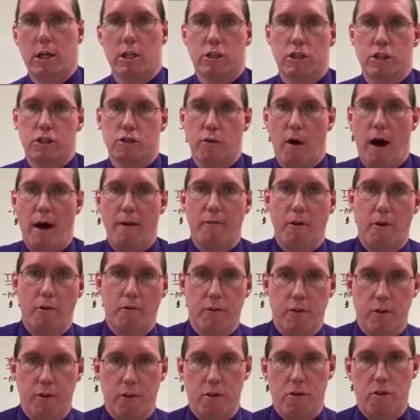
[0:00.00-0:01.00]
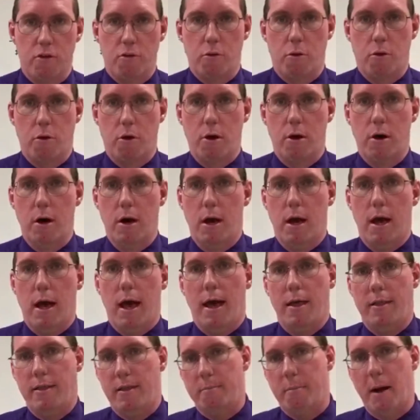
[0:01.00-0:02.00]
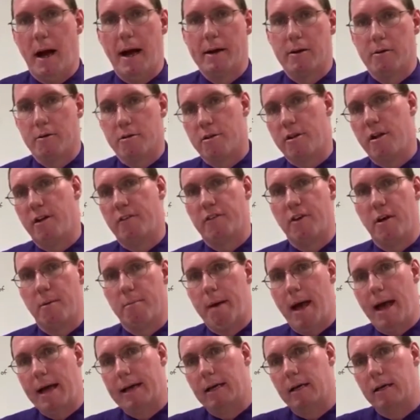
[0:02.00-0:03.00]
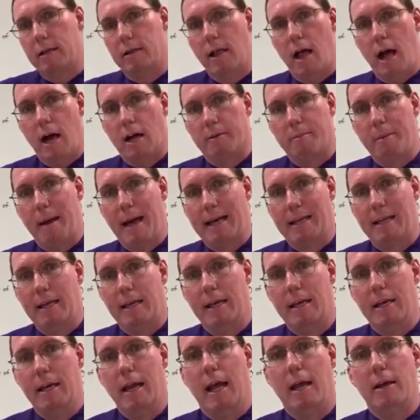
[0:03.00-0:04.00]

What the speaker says: to drive over to the store and buy your stuff, come back and clock back in,